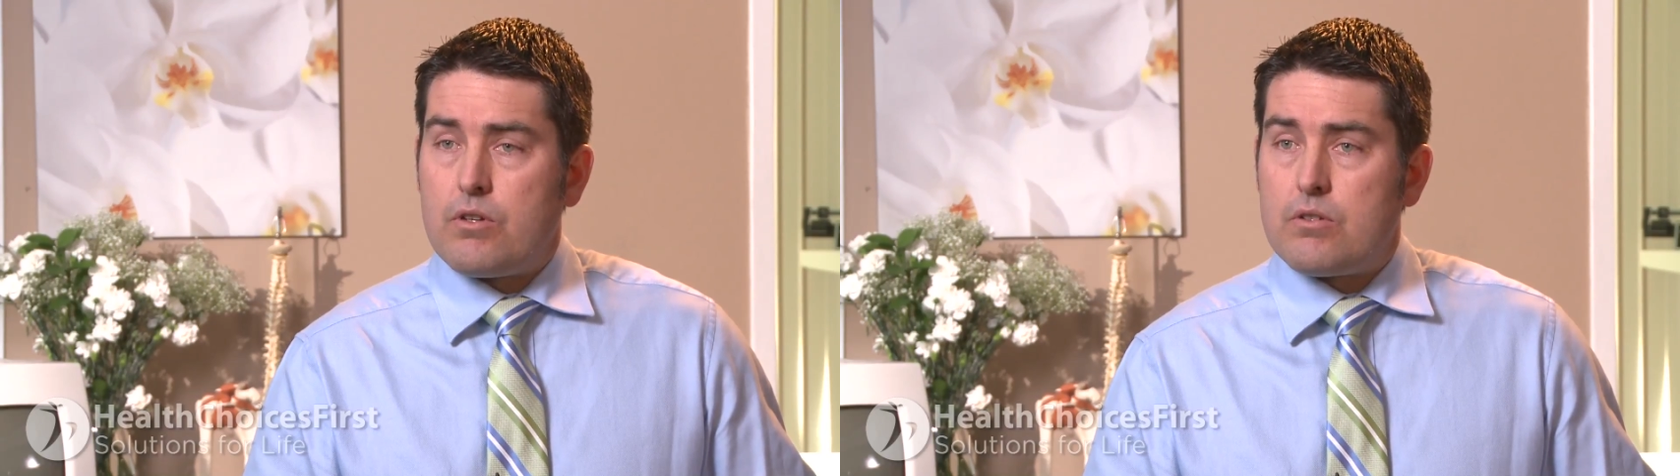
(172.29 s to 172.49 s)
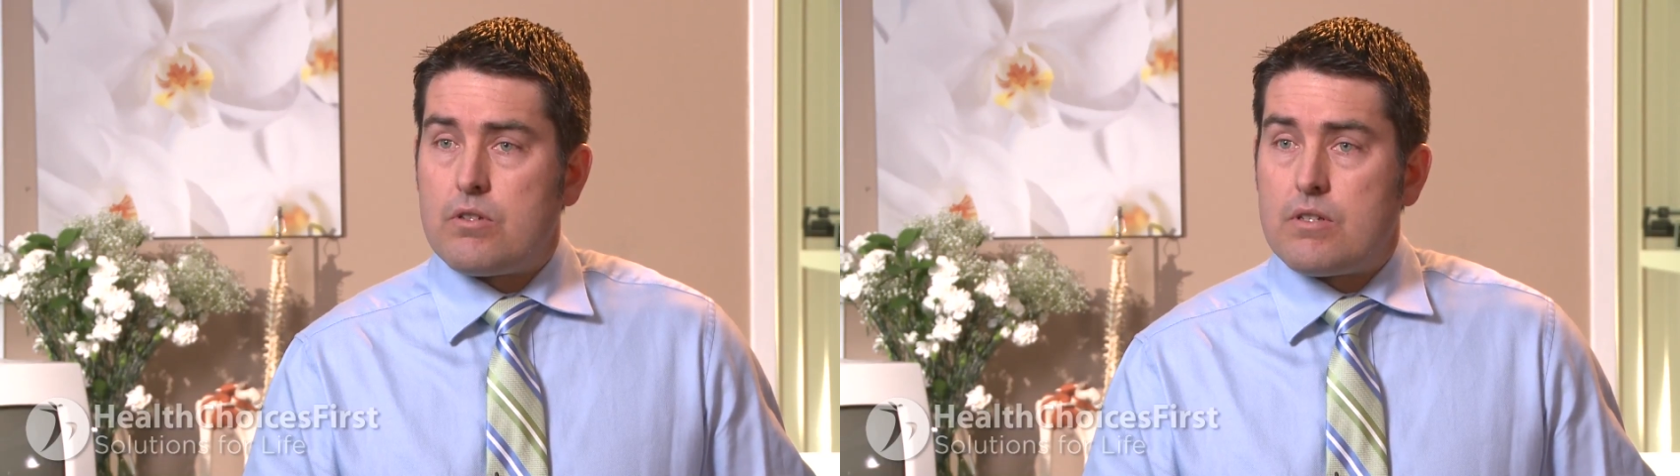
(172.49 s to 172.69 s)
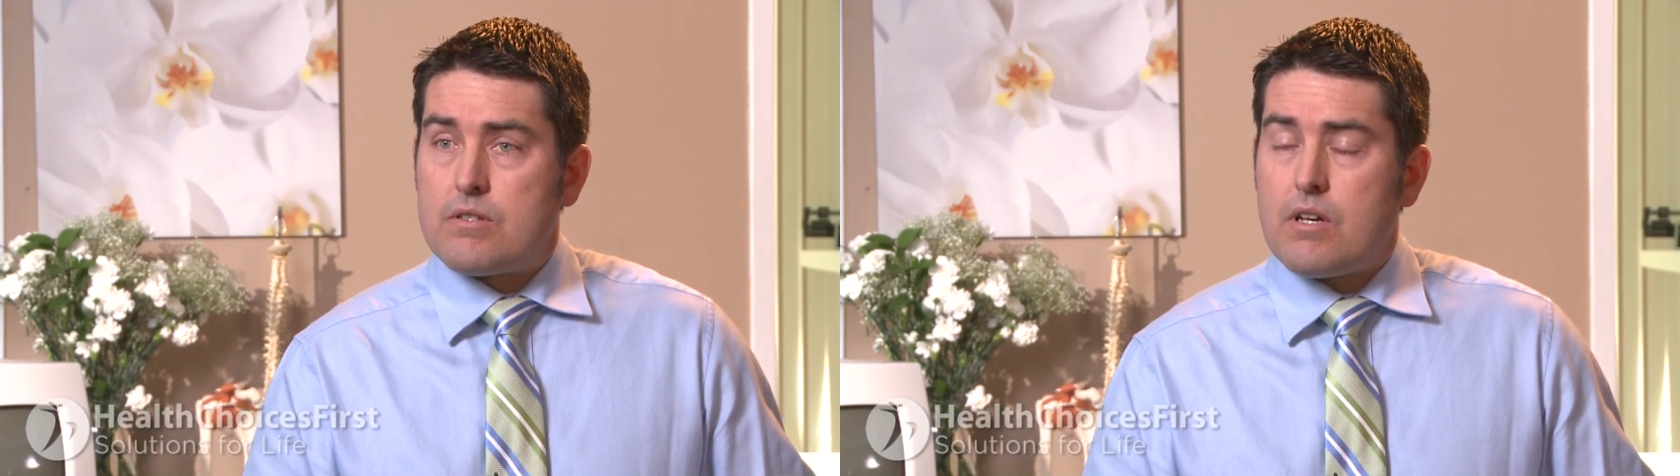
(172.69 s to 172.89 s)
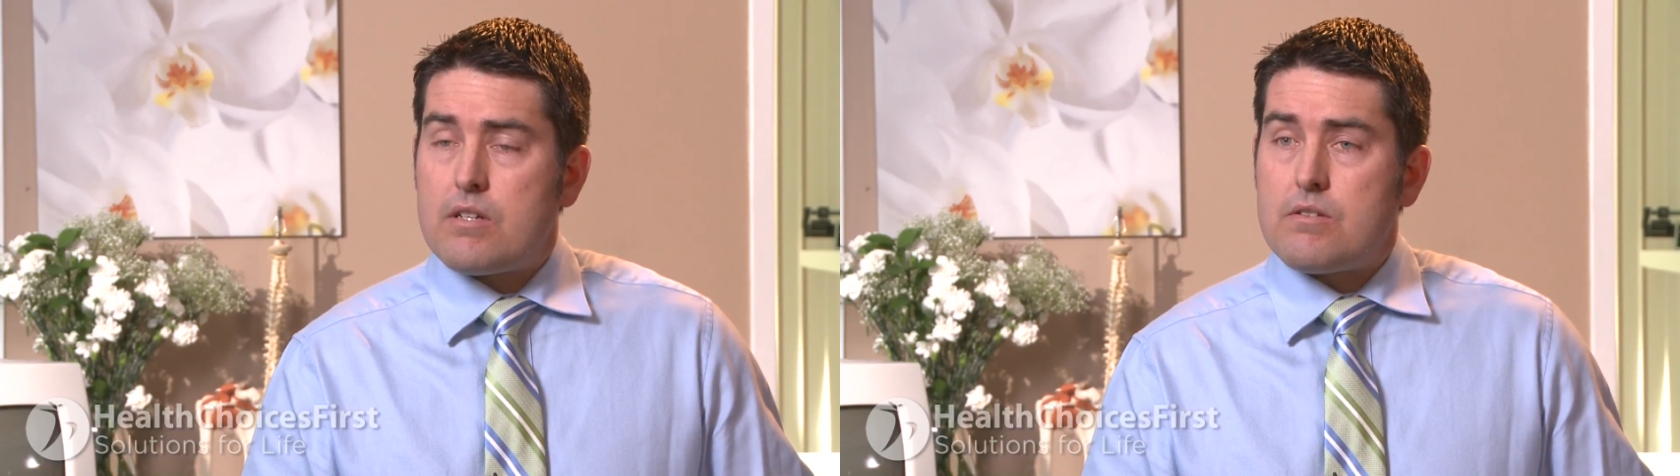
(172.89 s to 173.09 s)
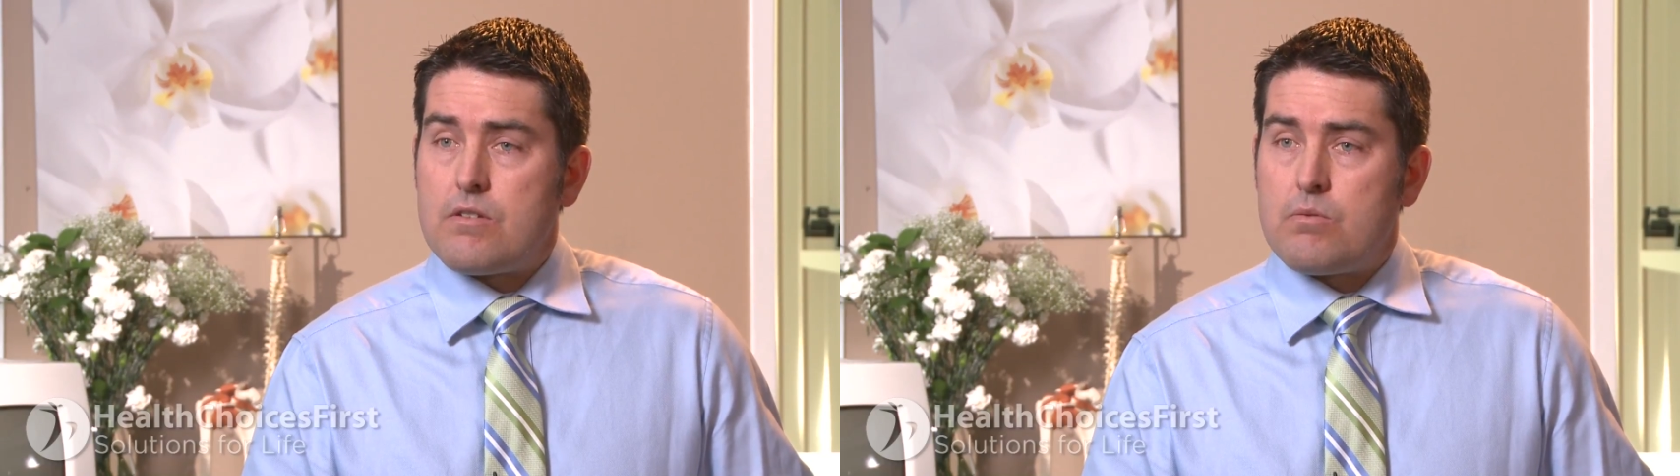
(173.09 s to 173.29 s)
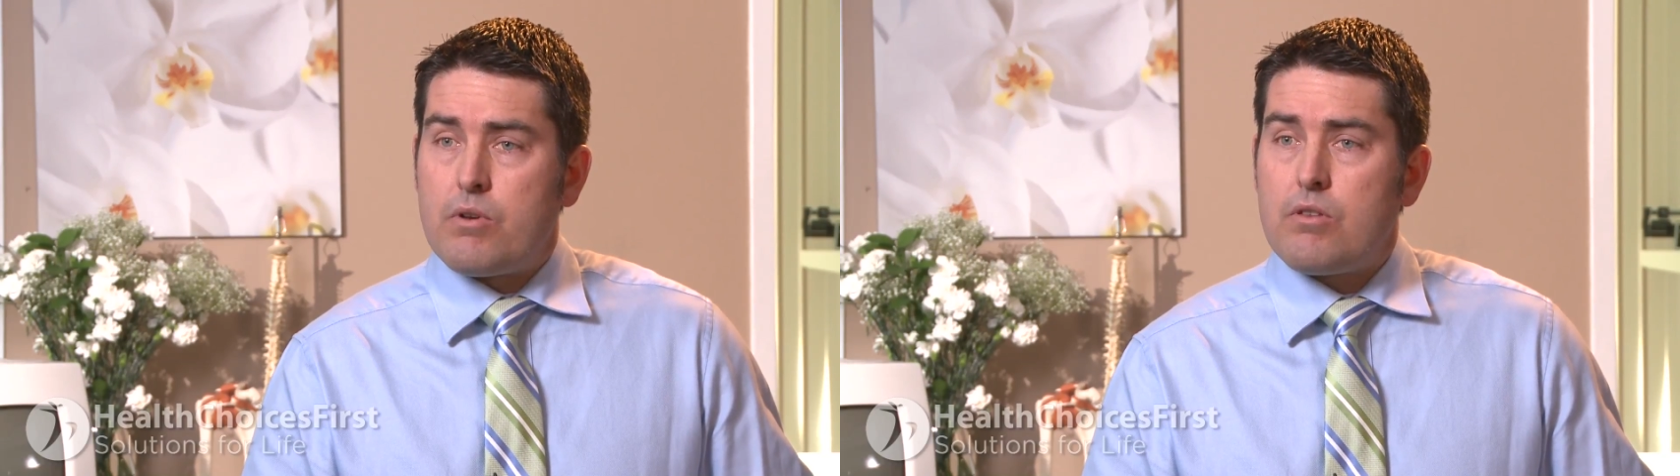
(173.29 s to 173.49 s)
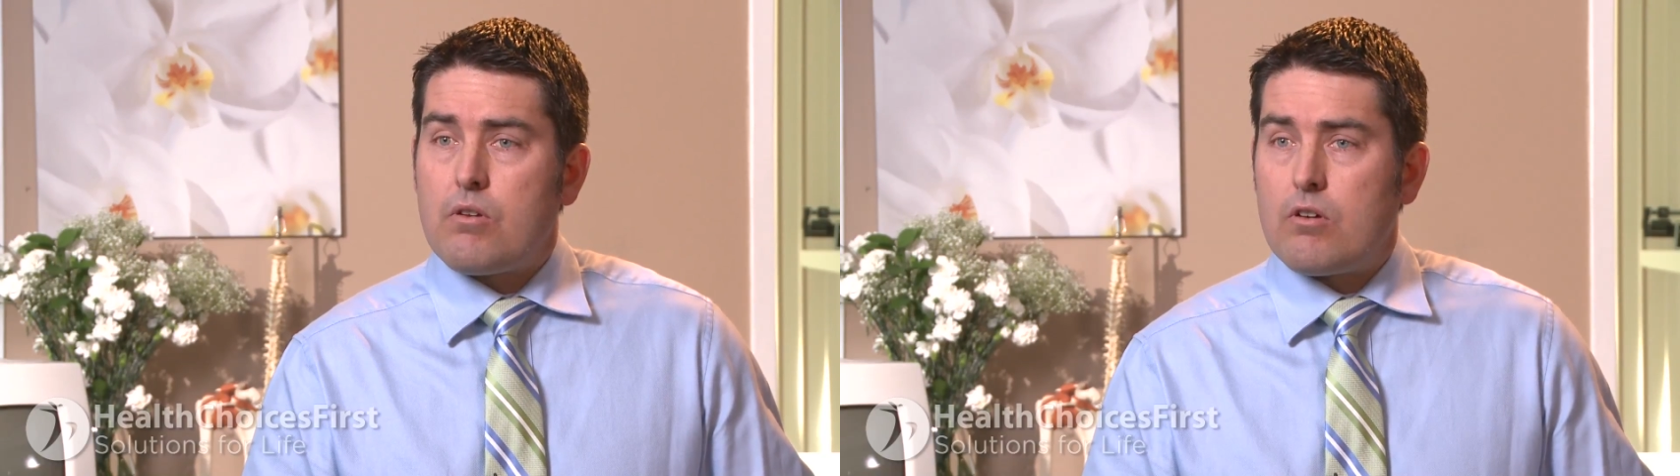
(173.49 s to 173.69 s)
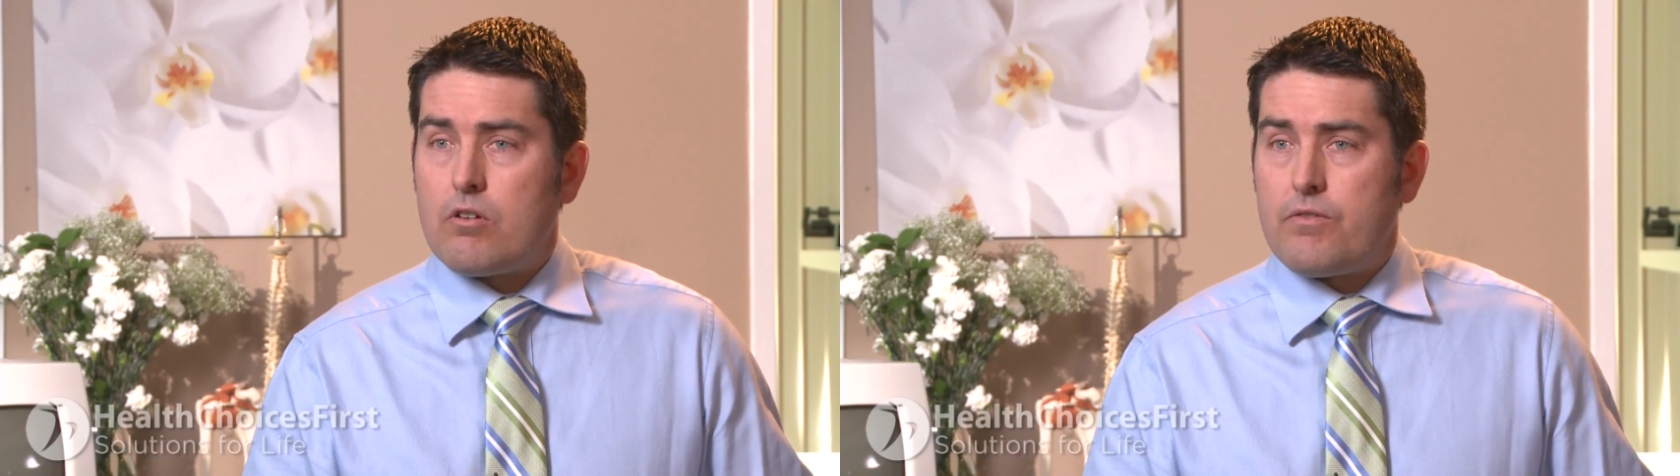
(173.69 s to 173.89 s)
you to discuss this with your
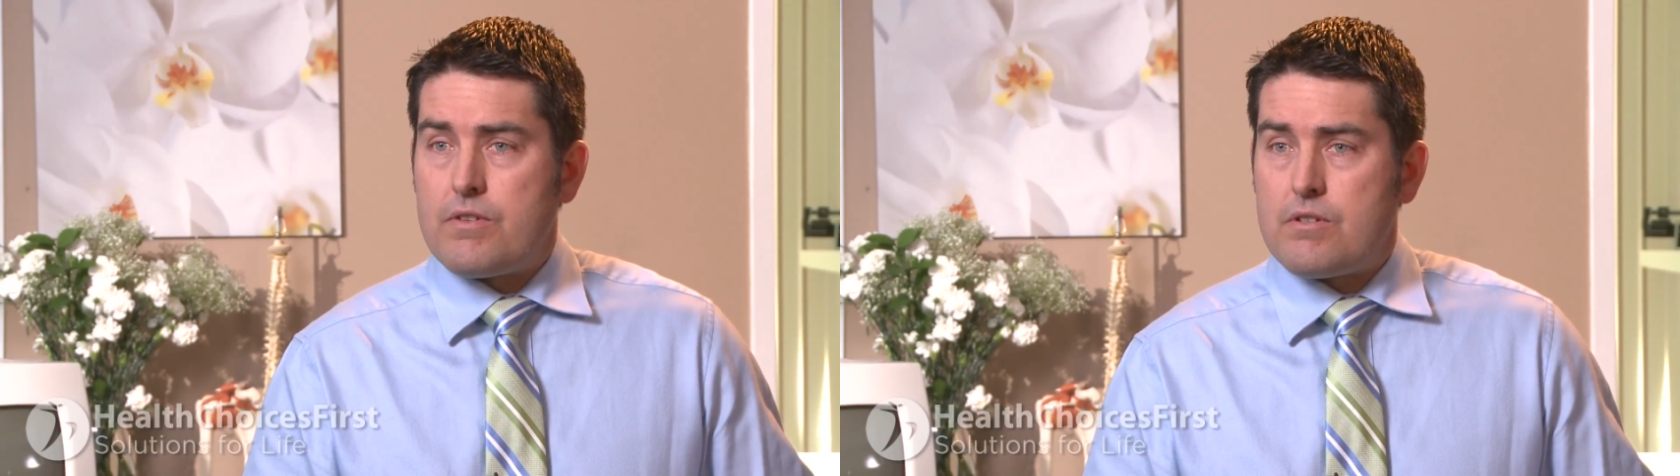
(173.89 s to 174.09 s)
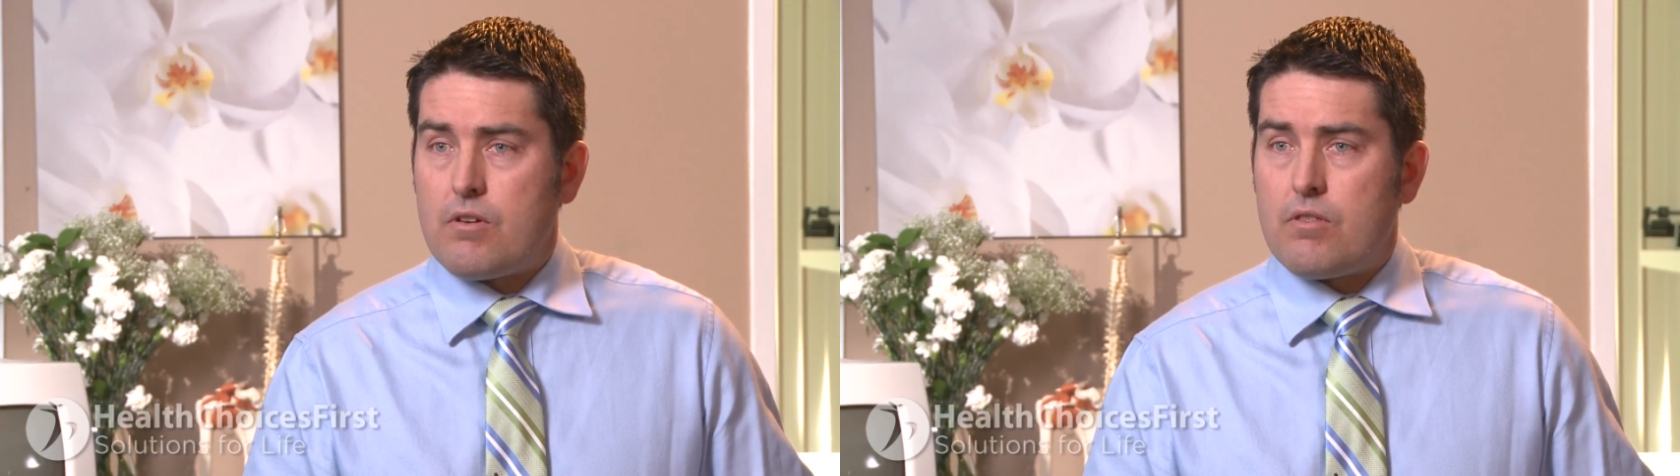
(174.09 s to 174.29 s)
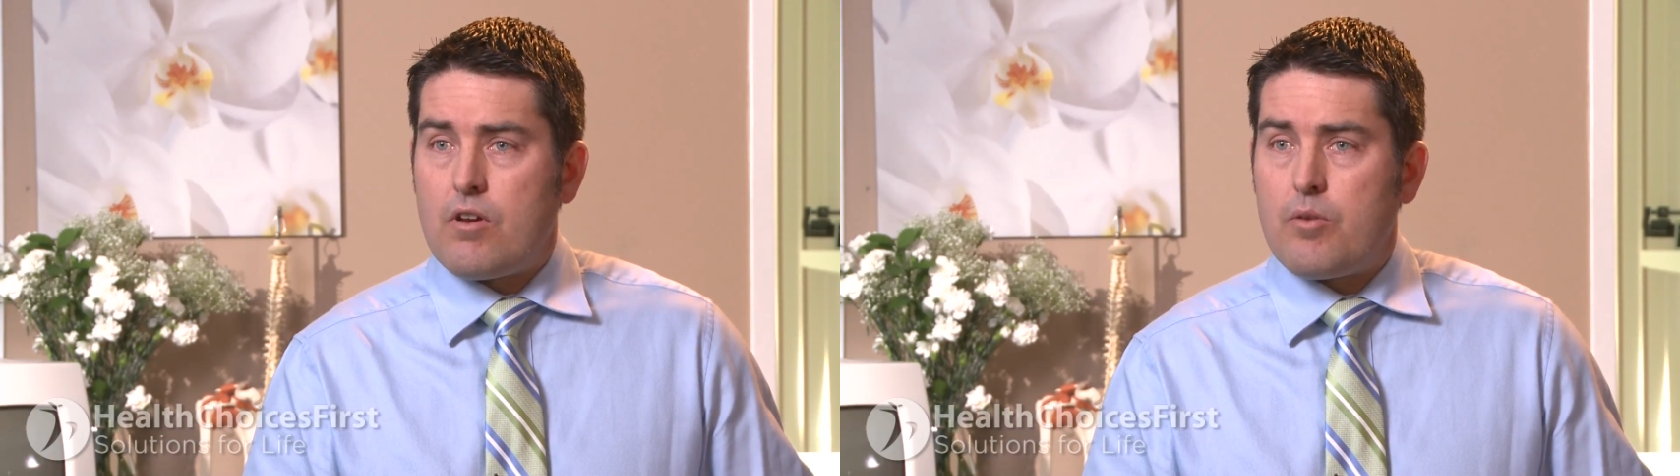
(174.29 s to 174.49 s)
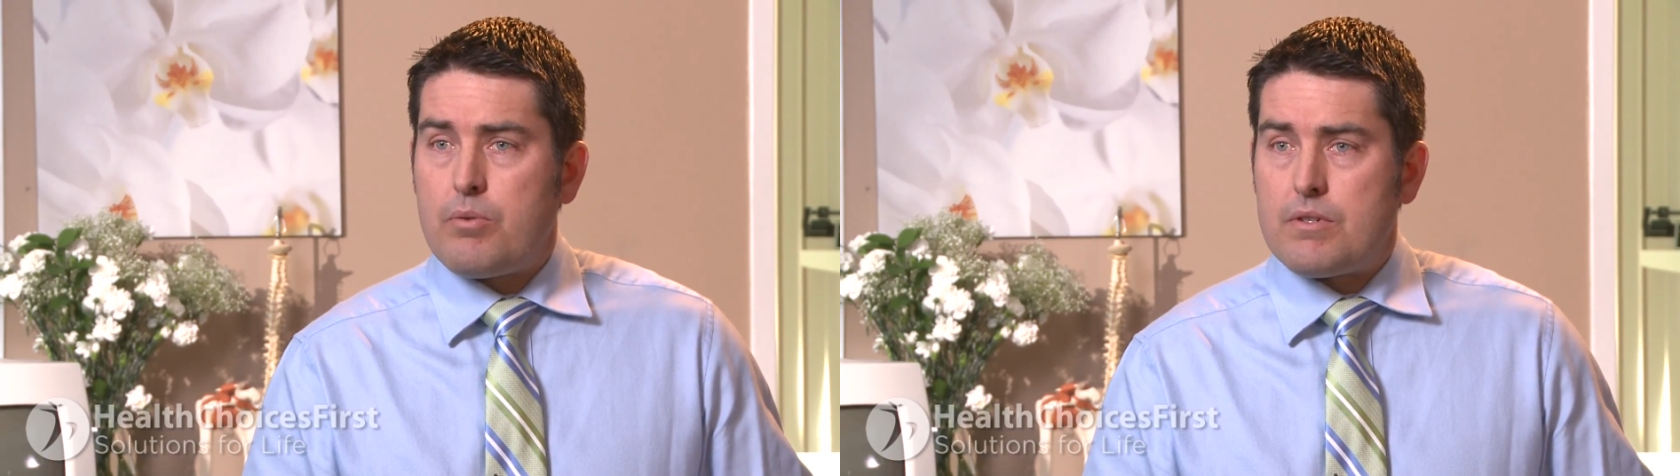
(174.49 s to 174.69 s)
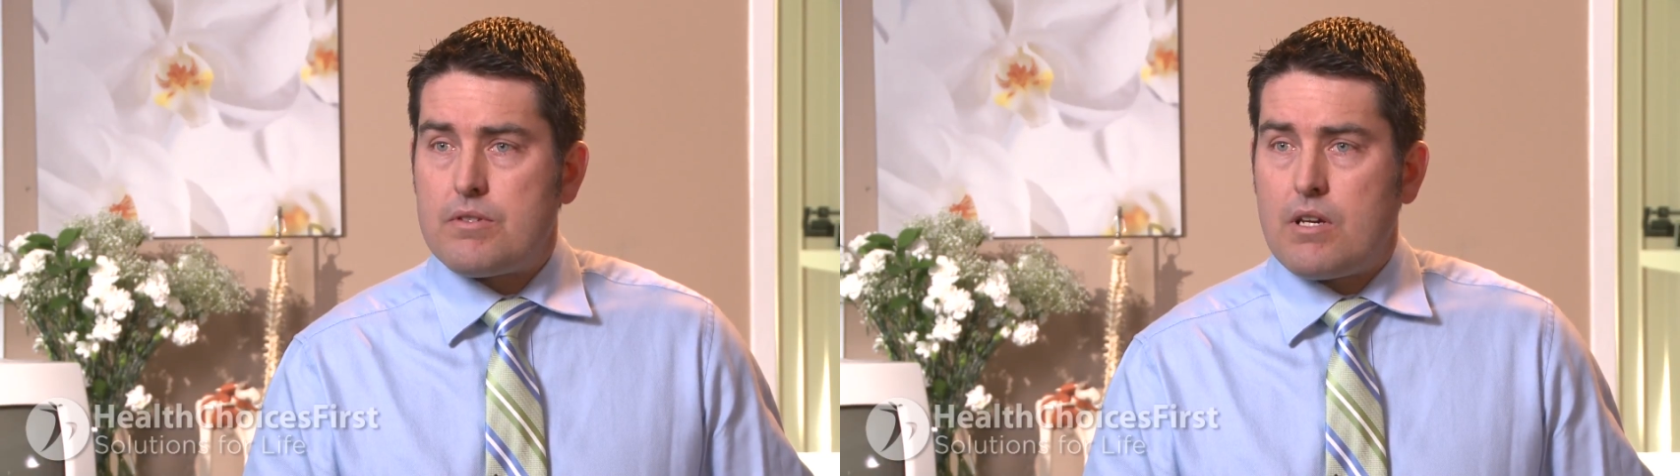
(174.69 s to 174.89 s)
local physiotherapist